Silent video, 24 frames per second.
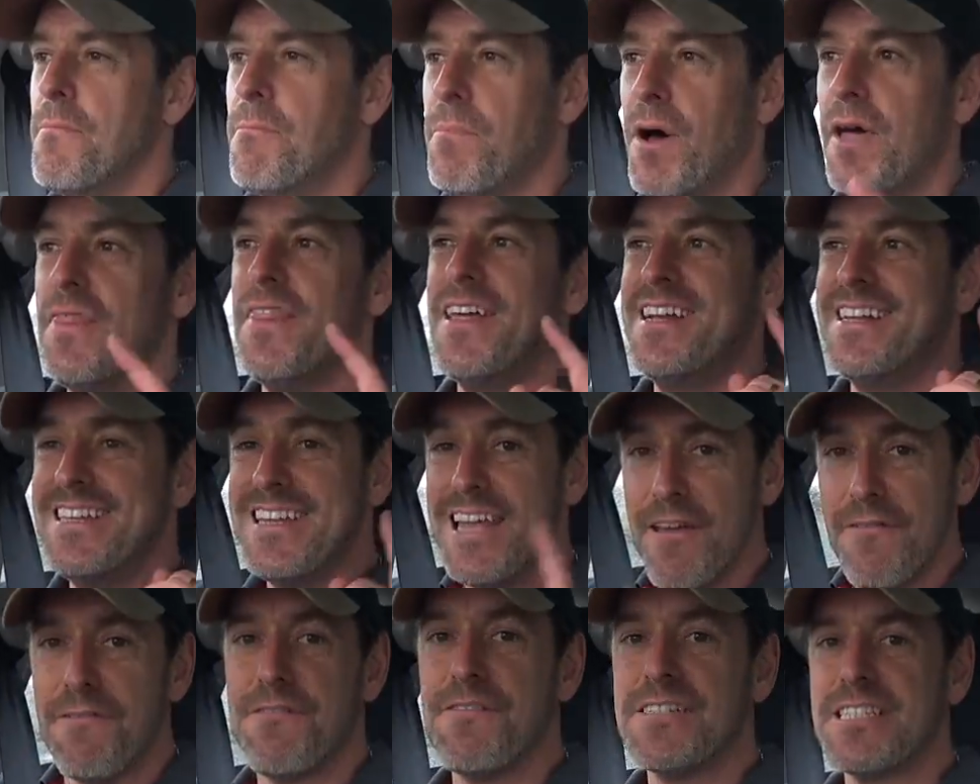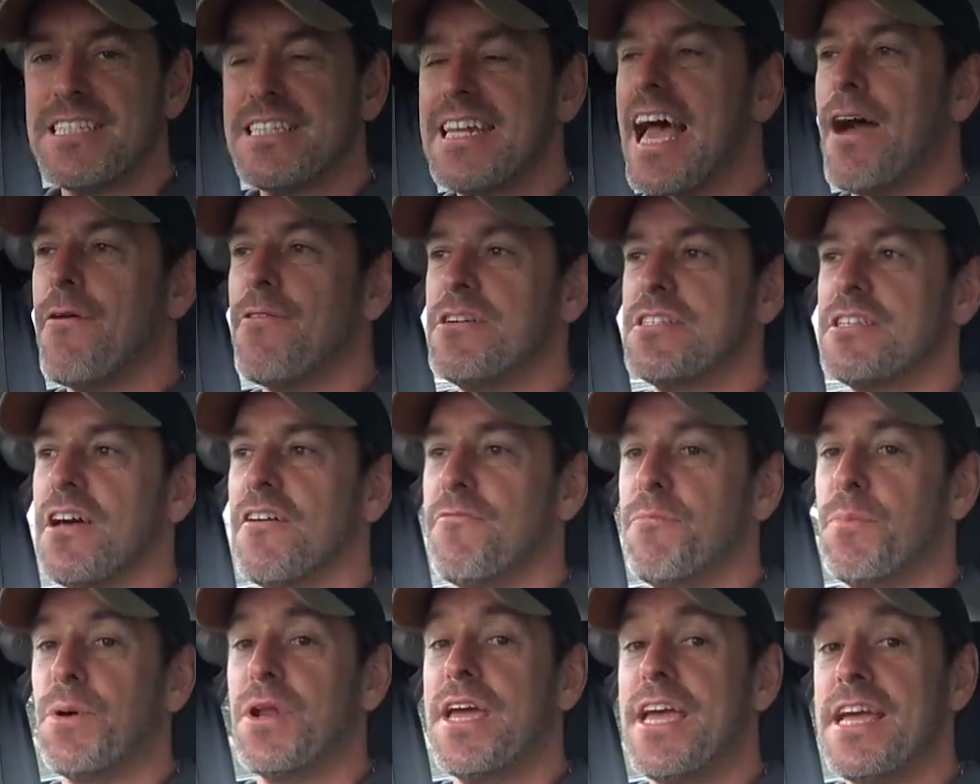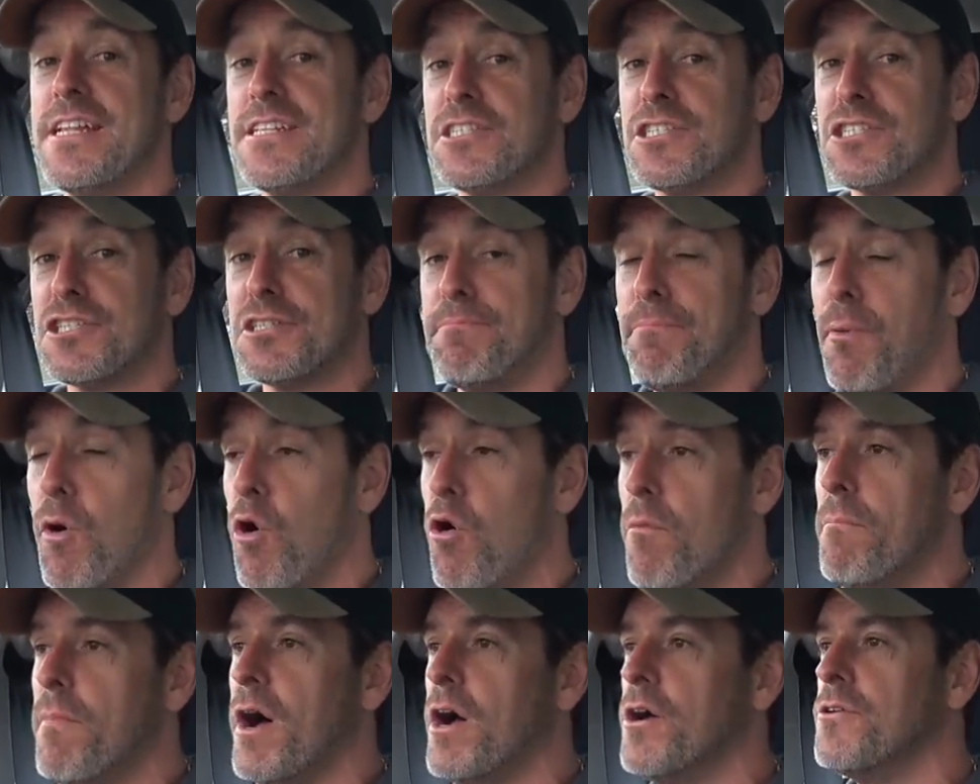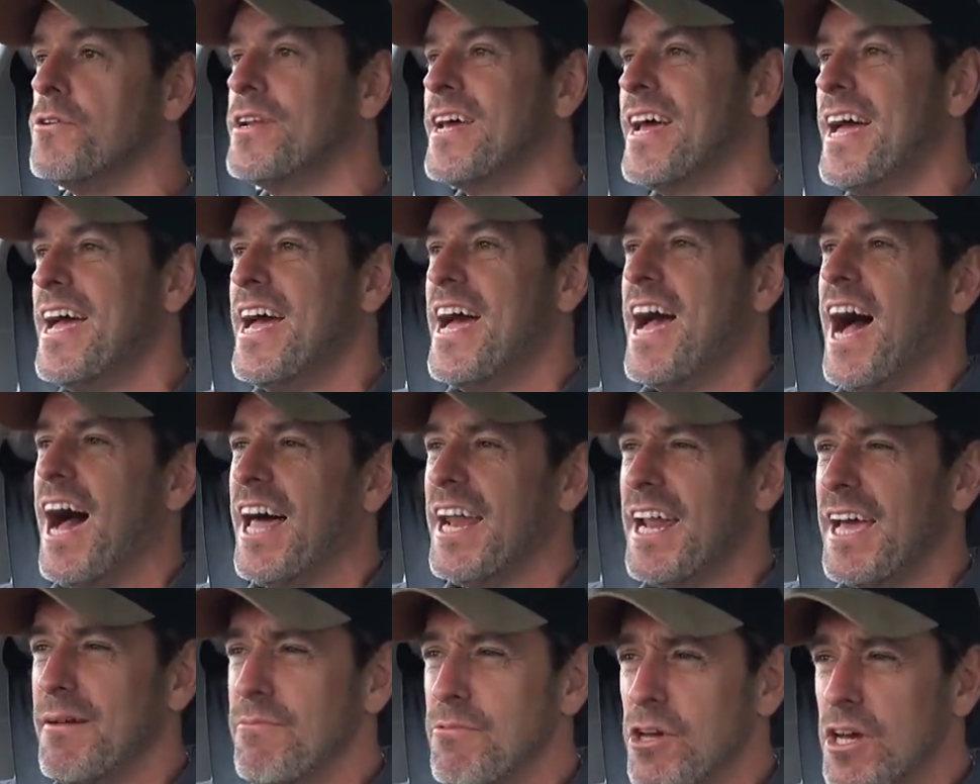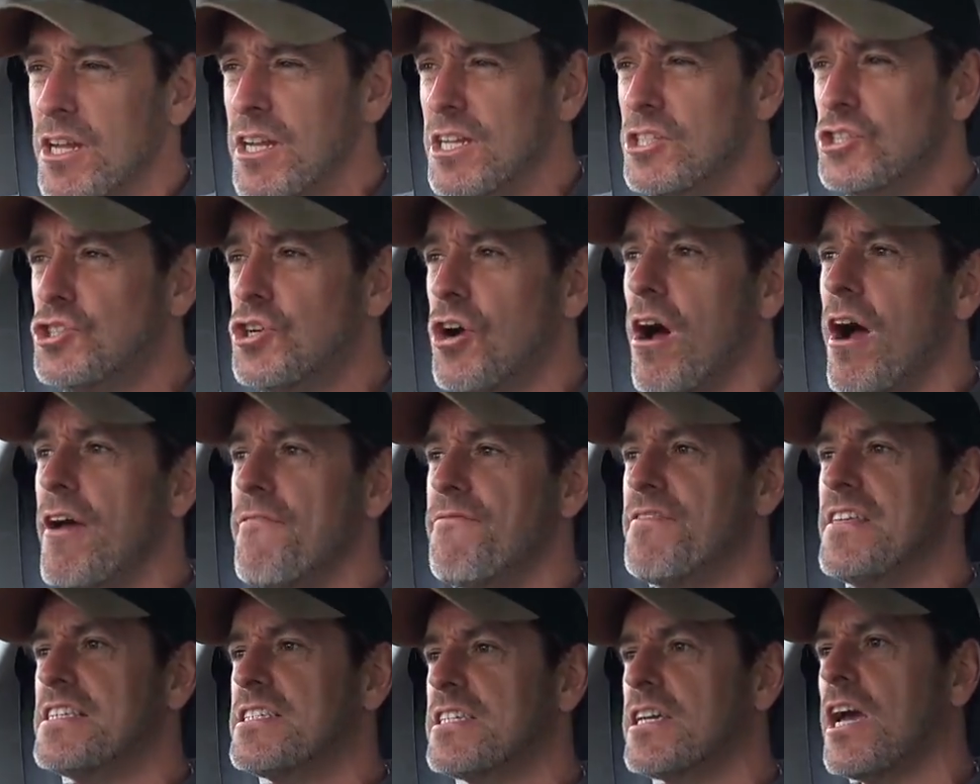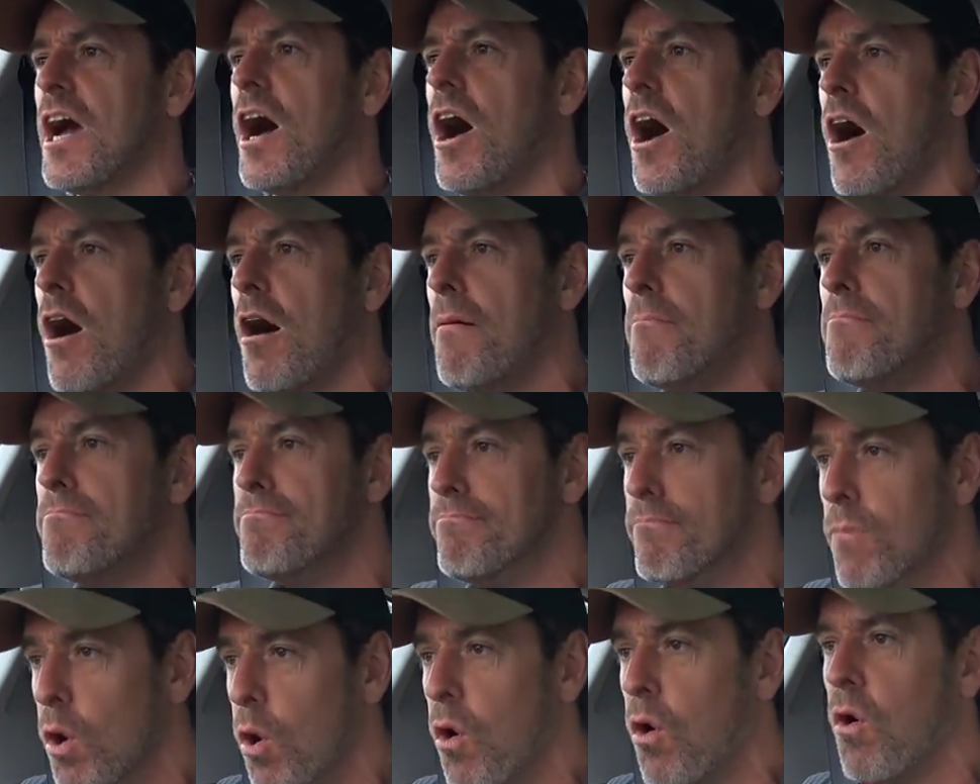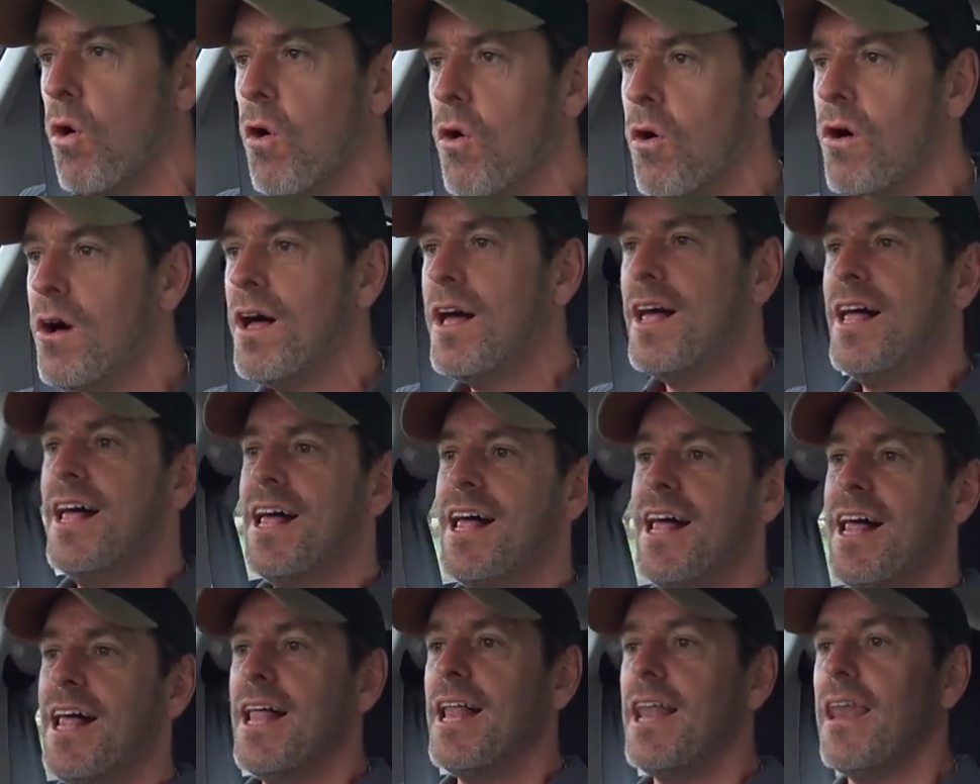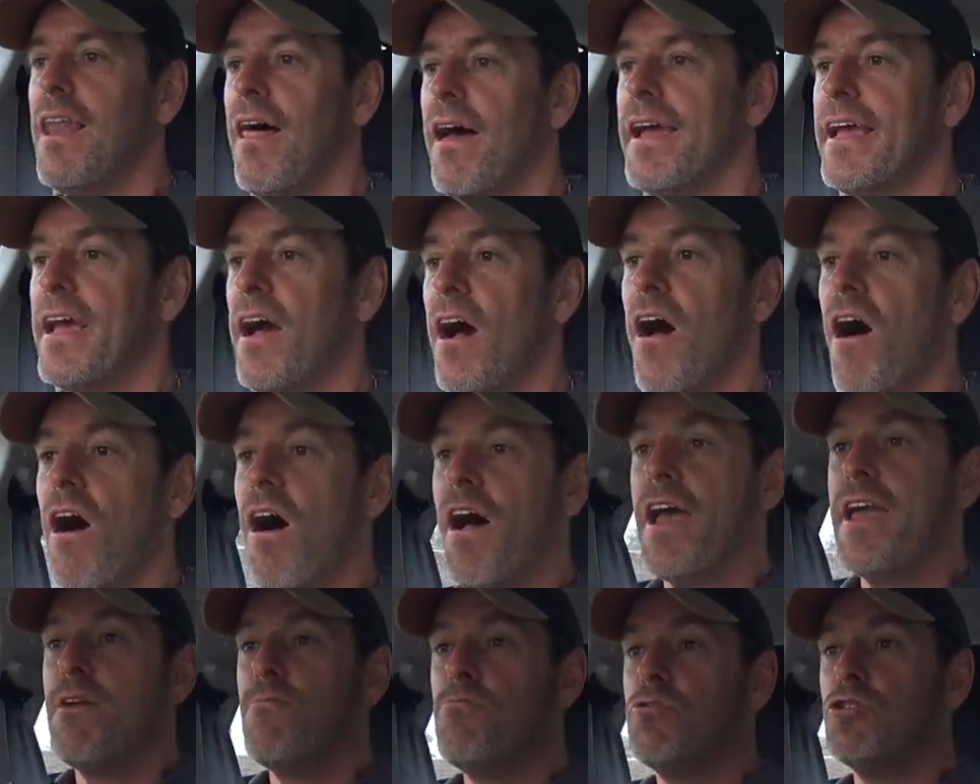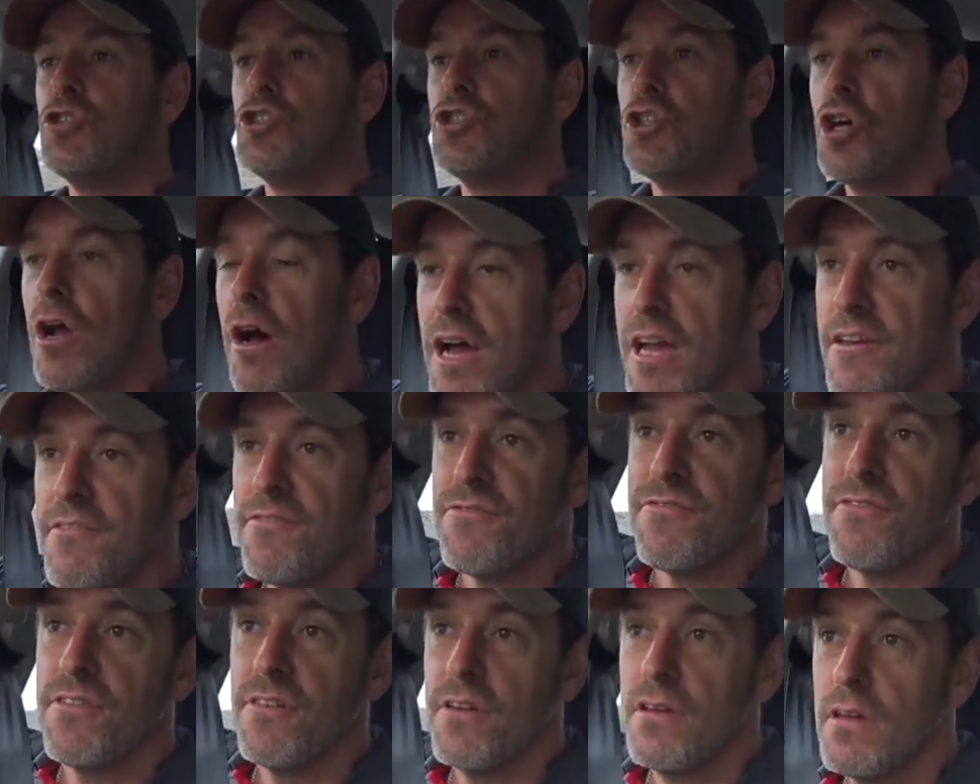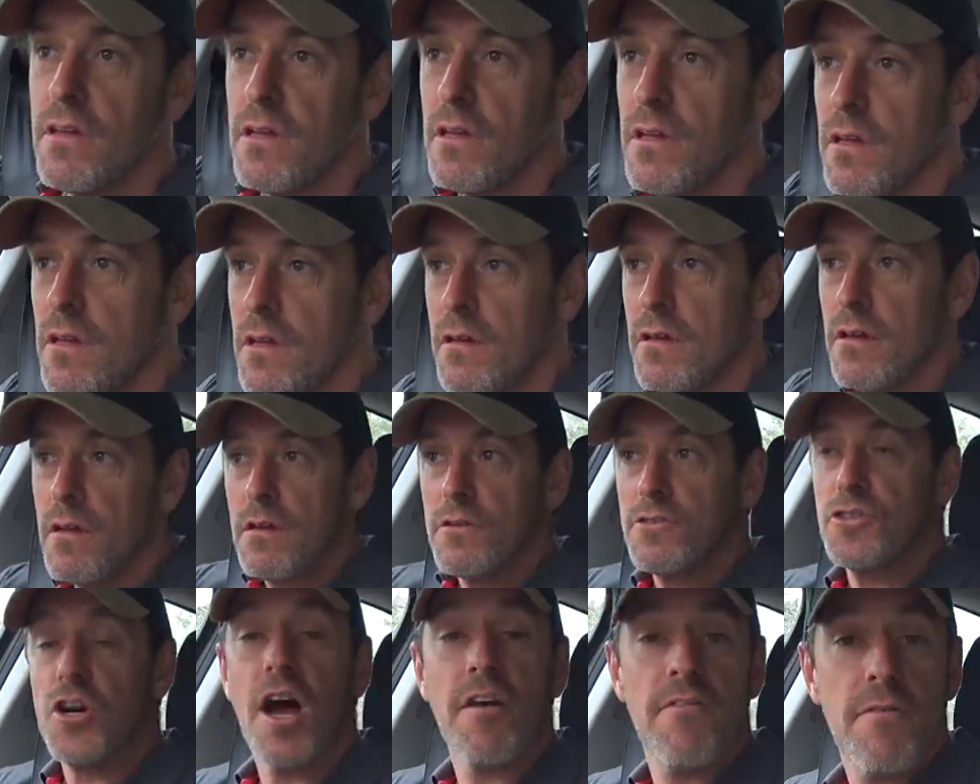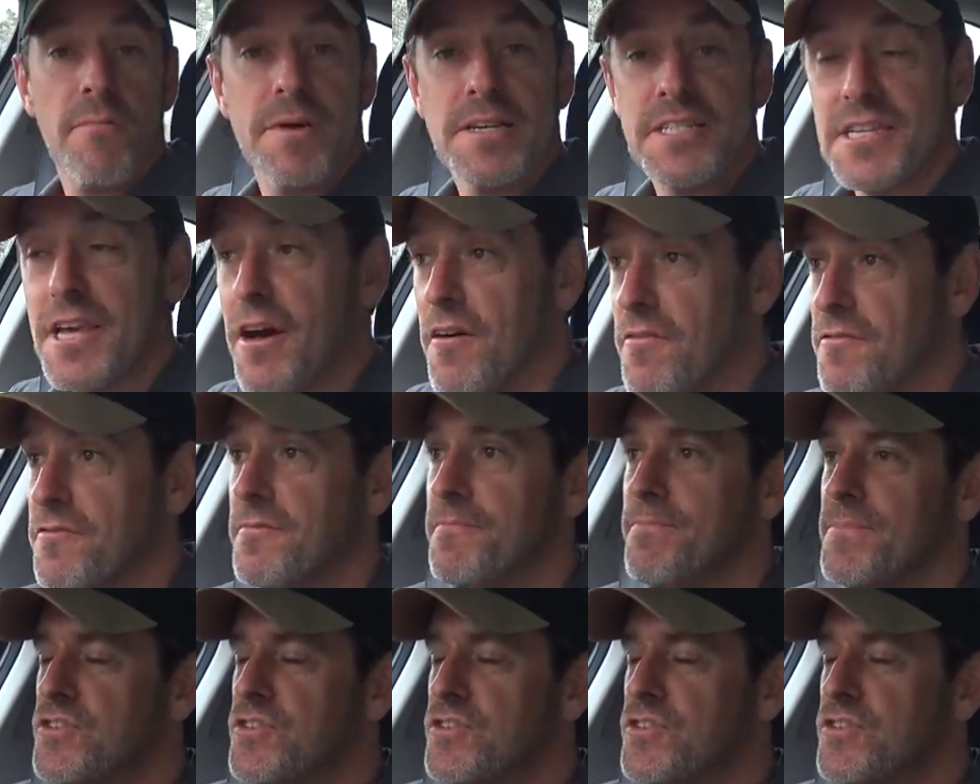But the difference now is I've put it in sport mode, and I'm gonna drive this car more like I would drive it myself.